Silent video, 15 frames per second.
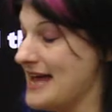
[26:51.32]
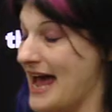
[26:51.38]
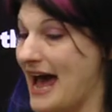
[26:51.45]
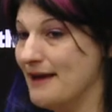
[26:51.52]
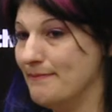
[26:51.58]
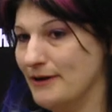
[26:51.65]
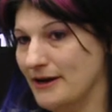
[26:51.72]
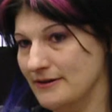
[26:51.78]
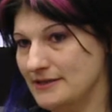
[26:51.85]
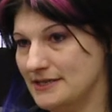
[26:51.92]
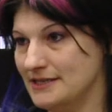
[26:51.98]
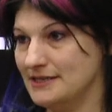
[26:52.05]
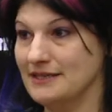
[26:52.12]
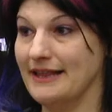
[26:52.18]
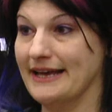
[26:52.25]
to add
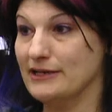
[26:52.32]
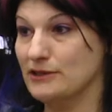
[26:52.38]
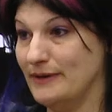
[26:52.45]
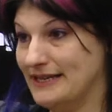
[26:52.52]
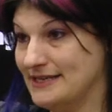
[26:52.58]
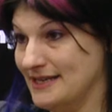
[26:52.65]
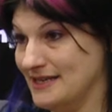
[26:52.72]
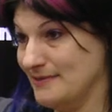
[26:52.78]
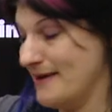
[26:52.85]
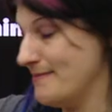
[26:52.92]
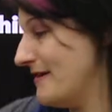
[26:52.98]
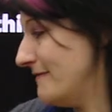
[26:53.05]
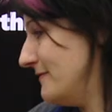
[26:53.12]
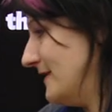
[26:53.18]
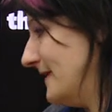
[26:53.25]
posts like tweets into my
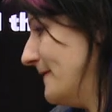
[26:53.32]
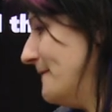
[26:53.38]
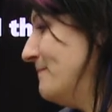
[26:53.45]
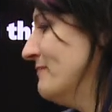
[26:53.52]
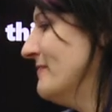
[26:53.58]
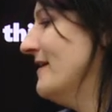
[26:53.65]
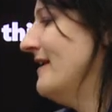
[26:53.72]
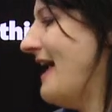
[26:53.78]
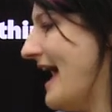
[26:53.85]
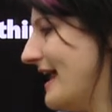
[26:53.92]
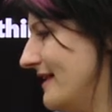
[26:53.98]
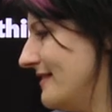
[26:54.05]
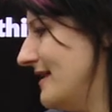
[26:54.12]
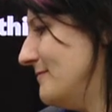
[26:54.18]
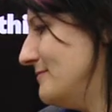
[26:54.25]
buffer,
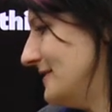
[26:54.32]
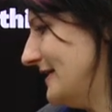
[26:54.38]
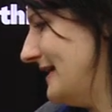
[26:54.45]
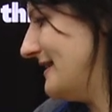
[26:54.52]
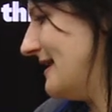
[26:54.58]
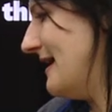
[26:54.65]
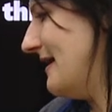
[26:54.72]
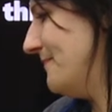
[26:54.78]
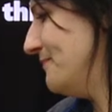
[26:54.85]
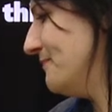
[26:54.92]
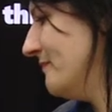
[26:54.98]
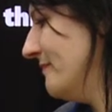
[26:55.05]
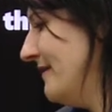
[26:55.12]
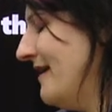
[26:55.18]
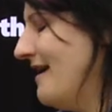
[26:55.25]
edit them, delete them,
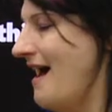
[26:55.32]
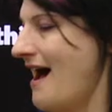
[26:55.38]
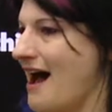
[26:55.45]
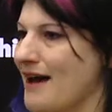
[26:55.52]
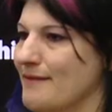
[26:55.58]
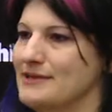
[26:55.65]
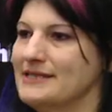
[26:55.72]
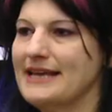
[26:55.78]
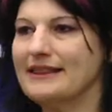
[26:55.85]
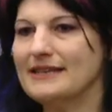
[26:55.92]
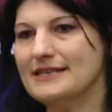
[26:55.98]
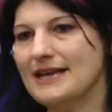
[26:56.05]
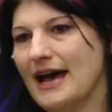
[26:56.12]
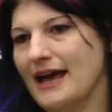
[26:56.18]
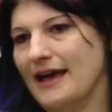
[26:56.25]
um, set
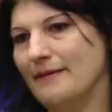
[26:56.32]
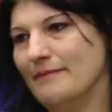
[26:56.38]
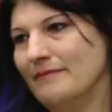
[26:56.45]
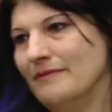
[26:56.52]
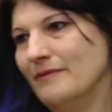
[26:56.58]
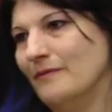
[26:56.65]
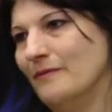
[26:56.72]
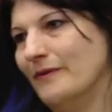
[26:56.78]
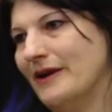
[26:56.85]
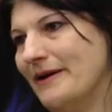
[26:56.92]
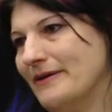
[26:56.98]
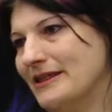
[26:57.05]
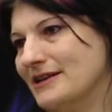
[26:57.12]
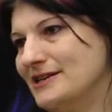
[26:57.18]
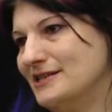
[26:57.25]
the time when I
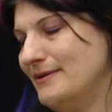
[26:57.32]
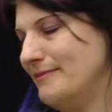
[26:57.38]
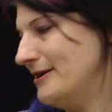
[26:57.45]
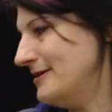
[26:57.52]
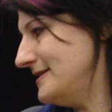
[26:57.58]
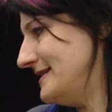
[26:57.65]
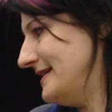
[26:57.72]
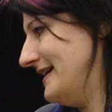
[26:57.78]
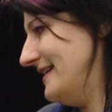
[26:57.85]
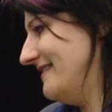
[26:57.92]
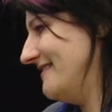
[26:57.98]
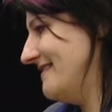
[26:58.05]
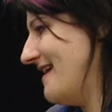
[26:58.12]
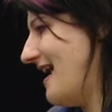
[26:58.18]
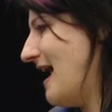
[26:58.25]
want this to be
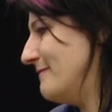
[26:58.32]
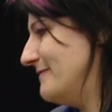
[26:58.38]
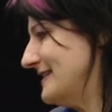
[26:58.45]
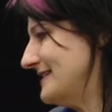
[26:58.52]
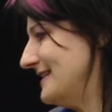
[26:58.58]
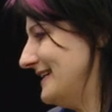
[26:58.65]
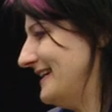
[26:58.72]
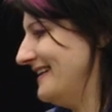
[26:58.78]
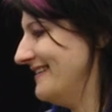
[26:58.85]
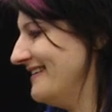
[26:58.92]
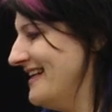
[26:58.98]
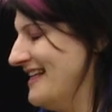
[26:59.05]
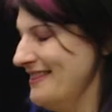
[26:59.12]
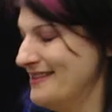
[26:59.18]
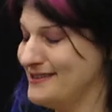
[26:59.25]
posted. Obviously,
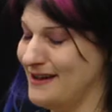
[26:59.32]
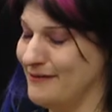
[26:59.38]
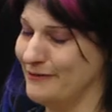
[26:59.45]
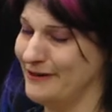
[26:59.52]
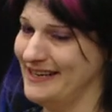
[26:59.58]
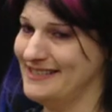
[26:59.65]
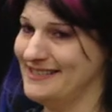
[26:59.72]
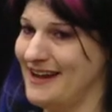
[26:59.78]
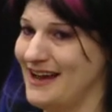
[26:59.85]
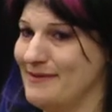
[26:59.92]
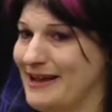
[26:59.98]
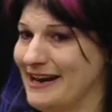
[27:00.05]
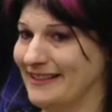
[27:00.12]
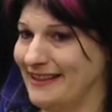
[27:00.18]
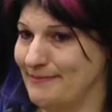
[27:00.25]
the software needs to
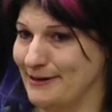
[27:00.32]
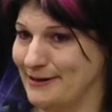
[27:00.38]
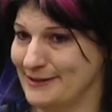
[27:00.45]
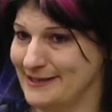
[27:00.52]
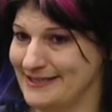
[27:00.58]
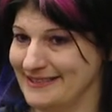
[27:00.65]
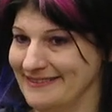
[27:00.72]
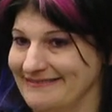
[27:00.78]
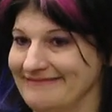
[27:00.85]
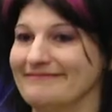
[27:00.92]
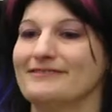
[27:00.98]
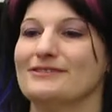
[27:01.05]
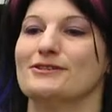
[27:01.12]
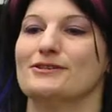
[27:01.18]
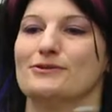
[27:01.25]
automatically post
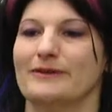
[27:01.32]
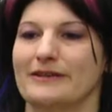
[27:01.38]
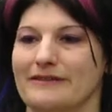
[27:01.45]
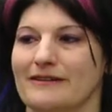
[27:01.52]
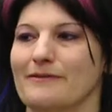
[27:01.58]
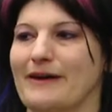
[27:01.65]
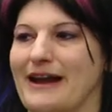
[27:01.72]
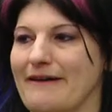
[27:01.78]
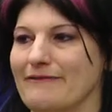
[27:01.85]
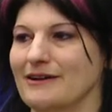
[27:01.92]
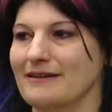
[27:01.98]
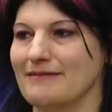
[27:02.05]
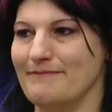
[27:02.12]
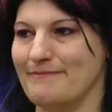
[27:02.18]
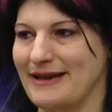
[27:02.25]
to Twitter or
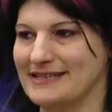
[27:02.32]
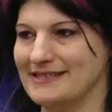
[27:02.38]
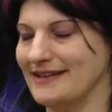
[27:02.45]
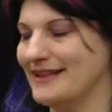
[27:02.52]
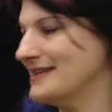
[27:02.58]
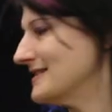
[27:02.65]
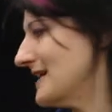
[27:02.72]
whatever based on that